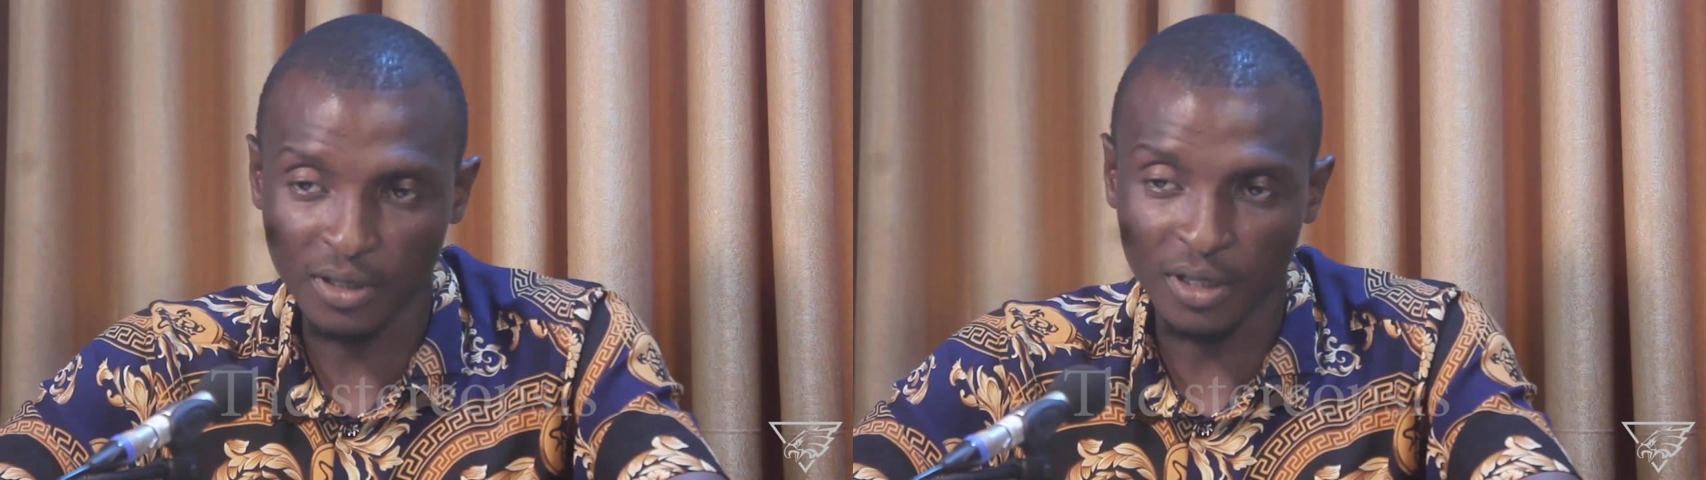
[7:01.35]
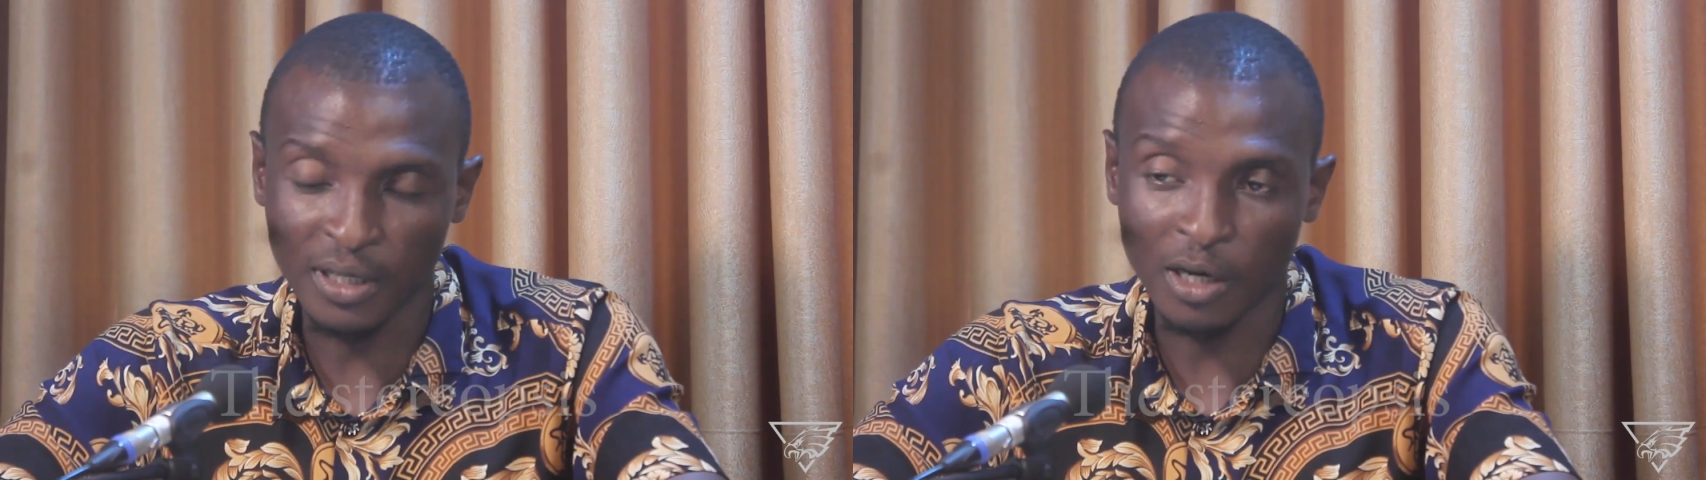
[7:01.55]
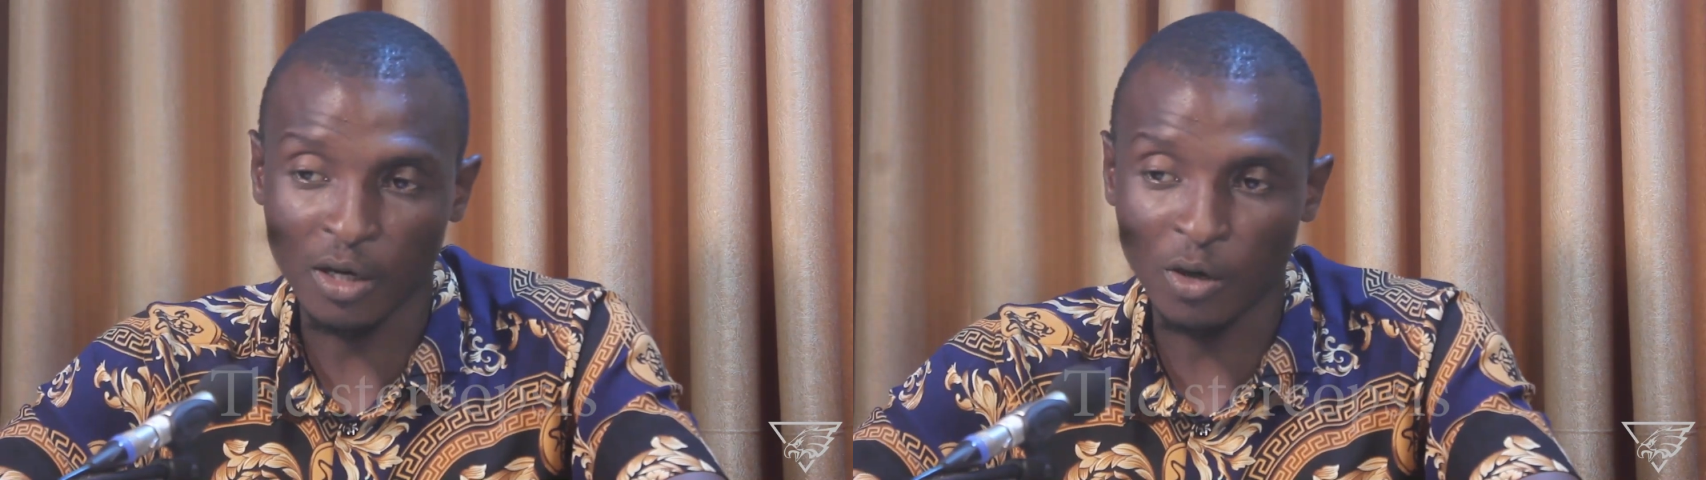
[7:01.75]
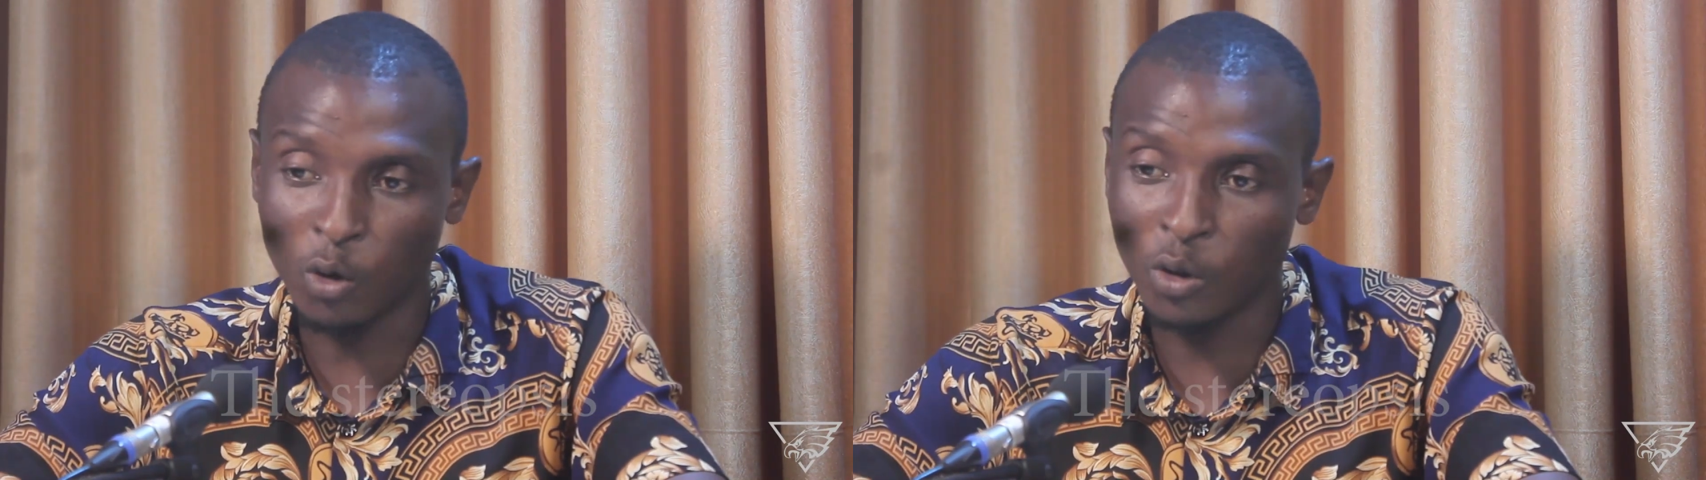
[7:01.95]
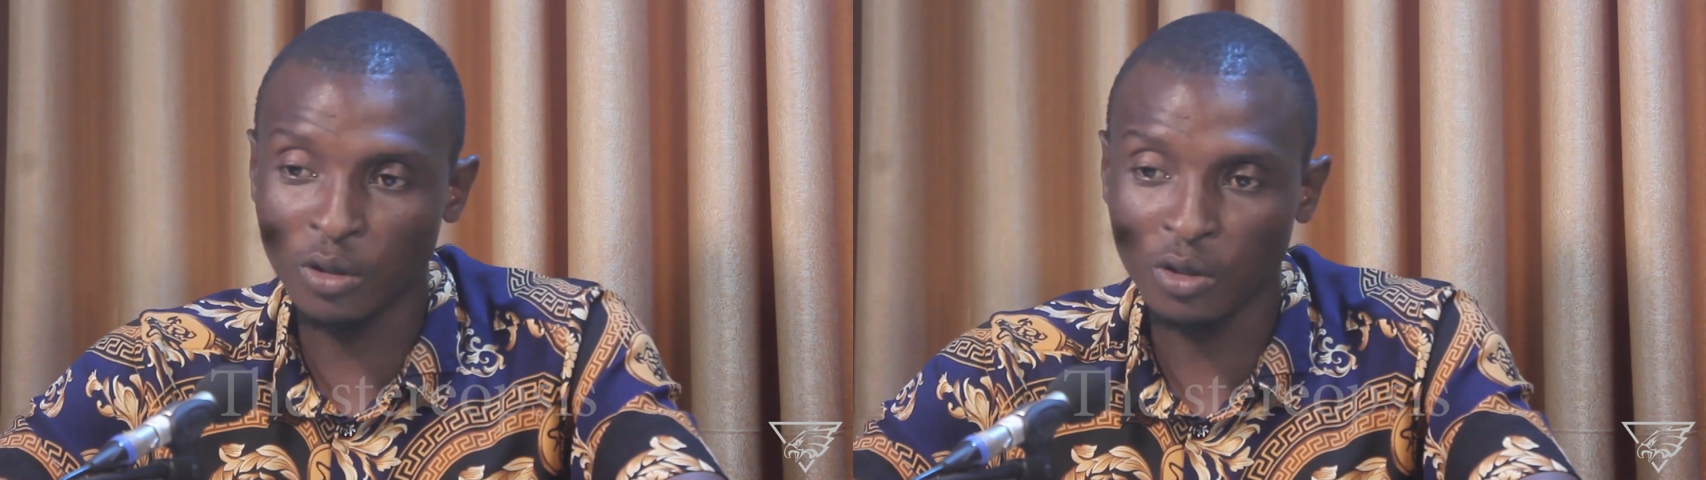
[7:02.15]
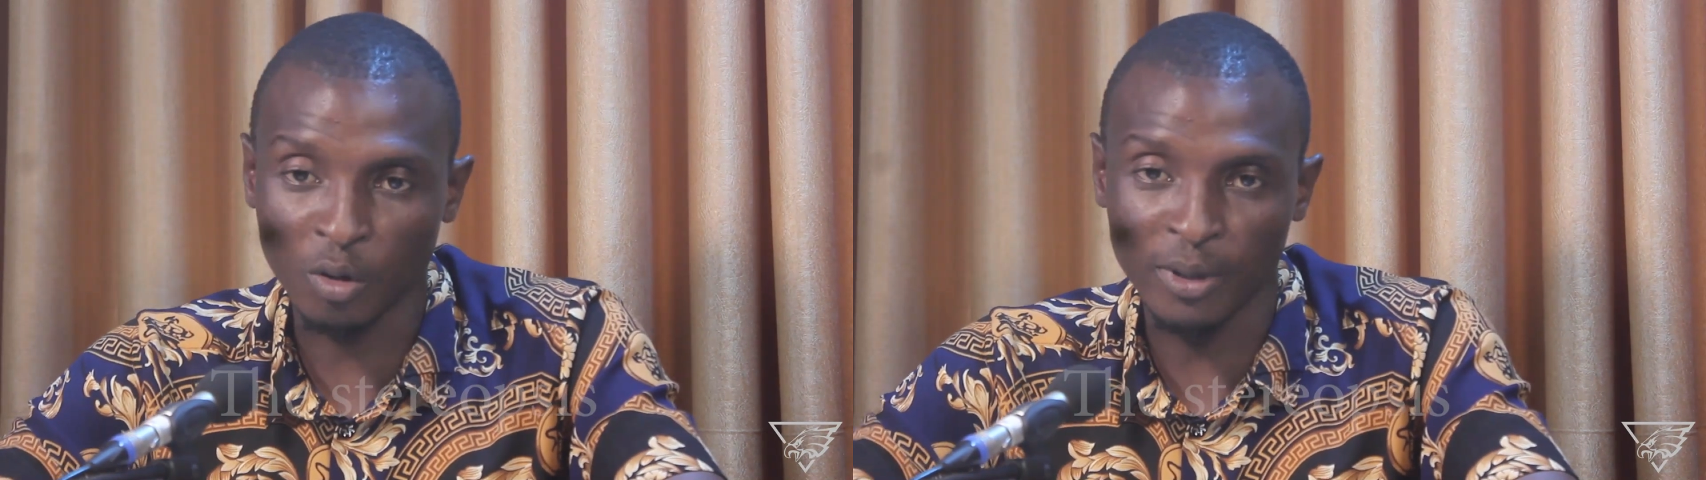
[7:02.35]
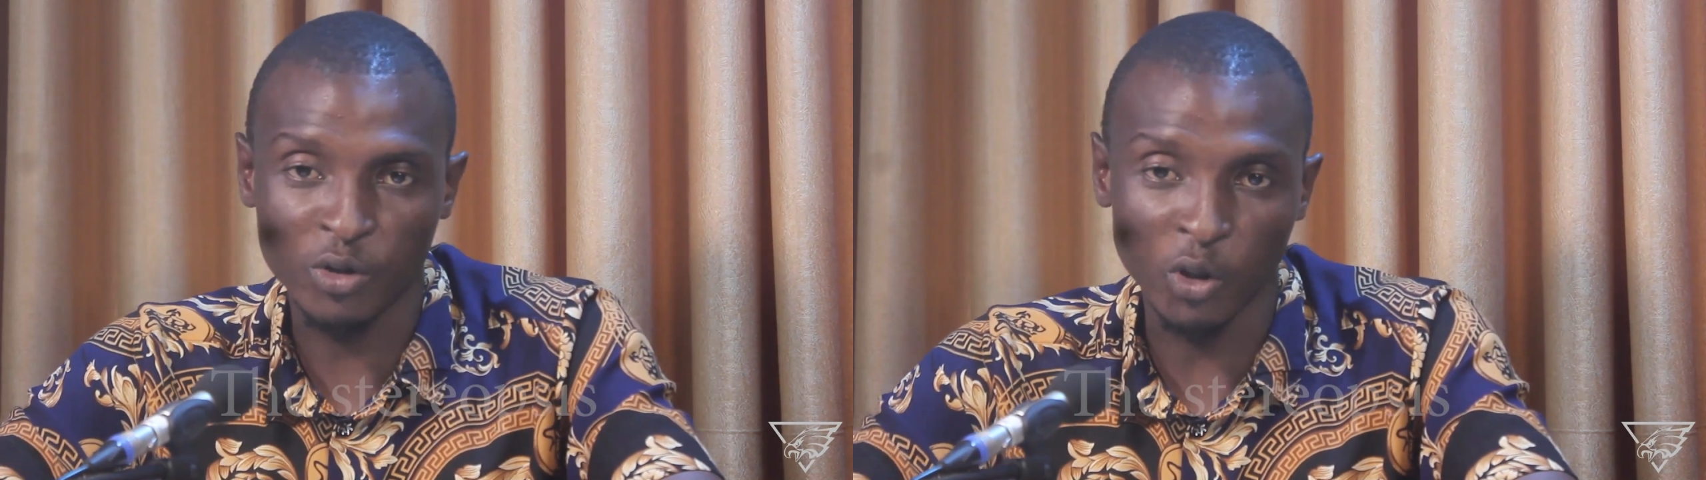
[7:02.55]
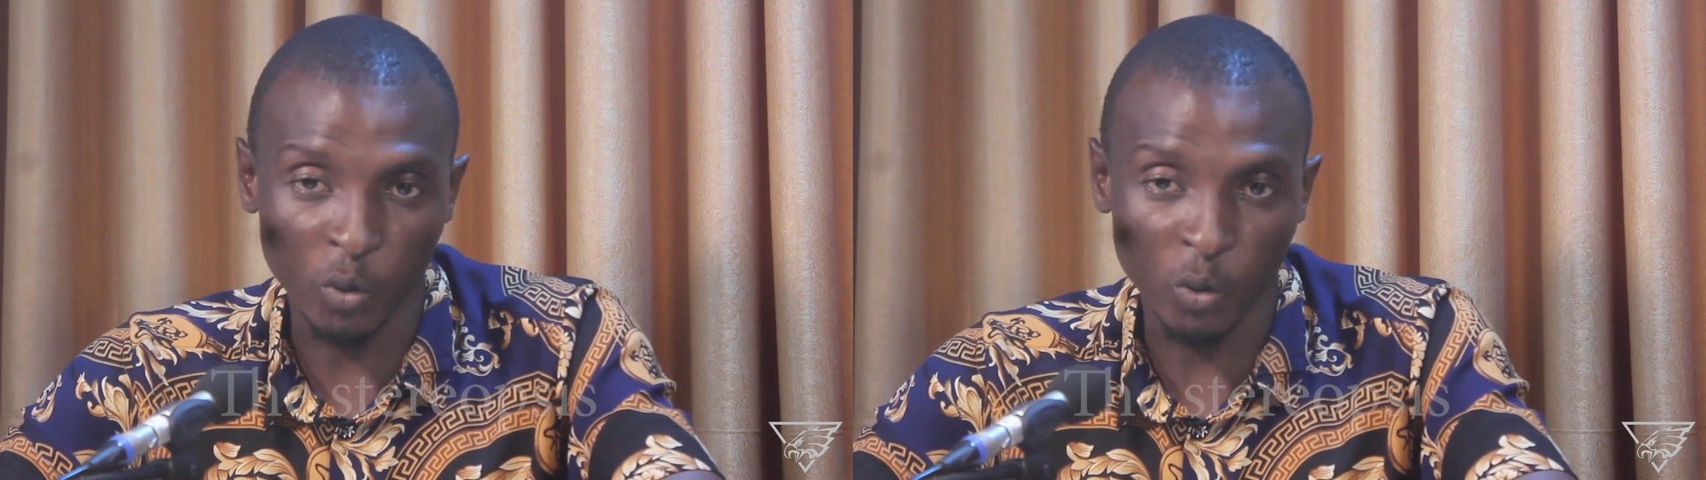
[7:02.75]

their own commentary